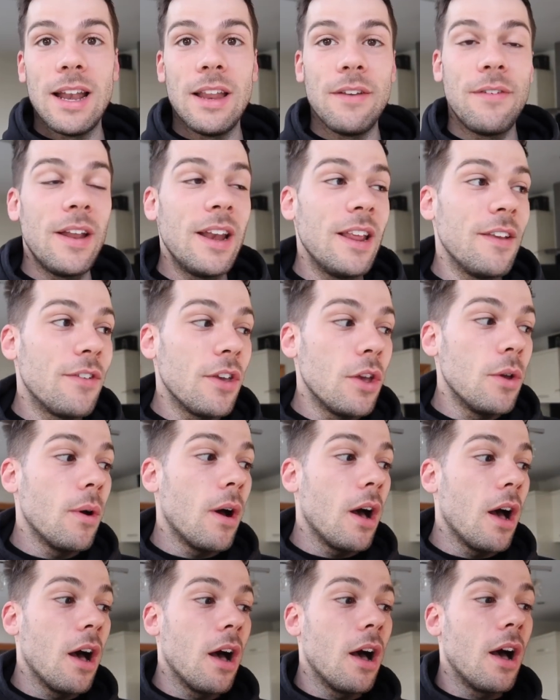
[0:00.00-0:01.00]
And if any of
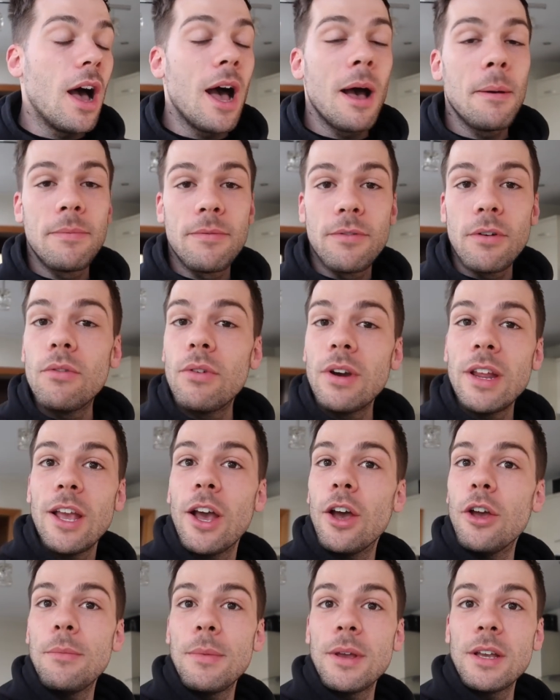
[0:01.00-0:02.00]
you are up for
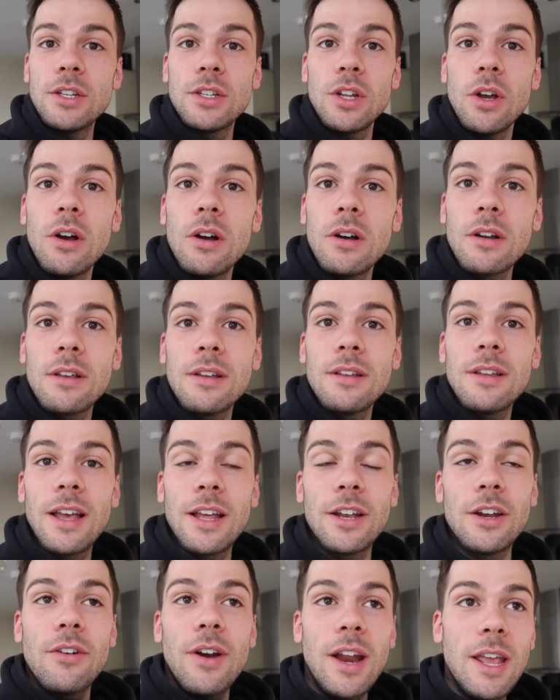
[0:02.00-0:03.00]
rehoming a dog
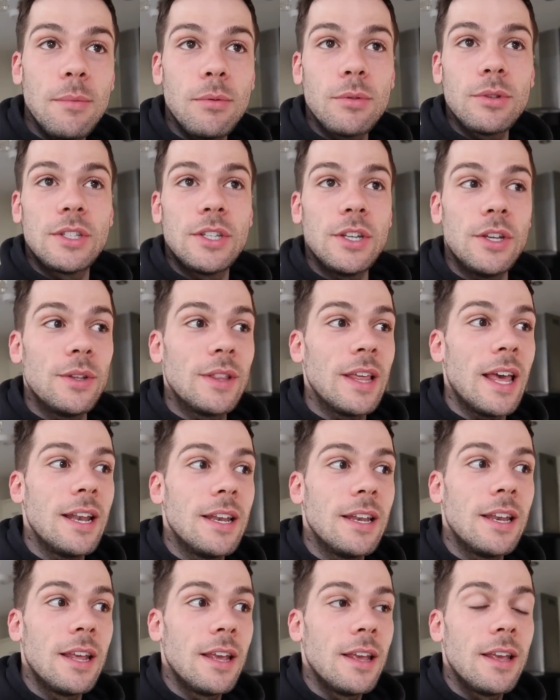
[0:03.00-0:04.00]
and are able to,
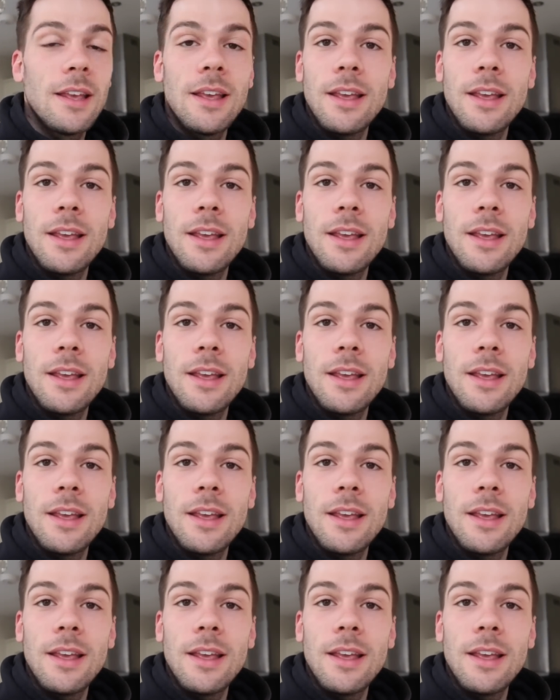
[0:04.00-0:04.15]
then